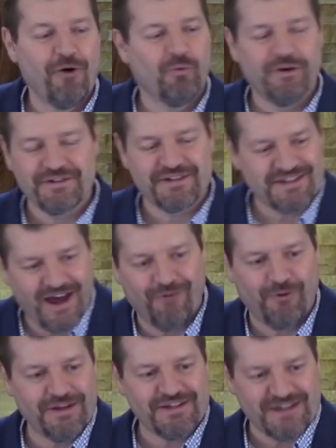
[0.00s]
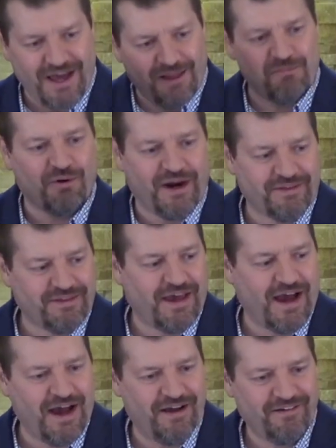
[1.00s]
we'll ce- we celebrate
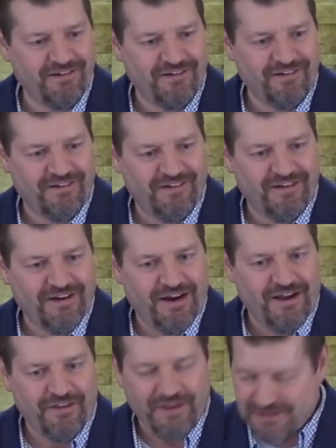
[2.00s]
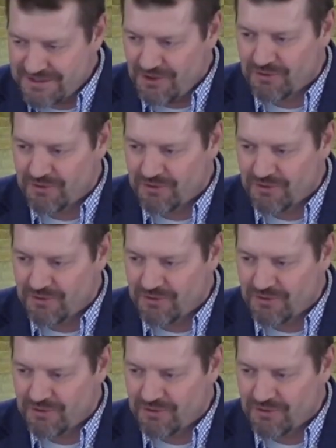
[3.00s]
that. Yeah. That's so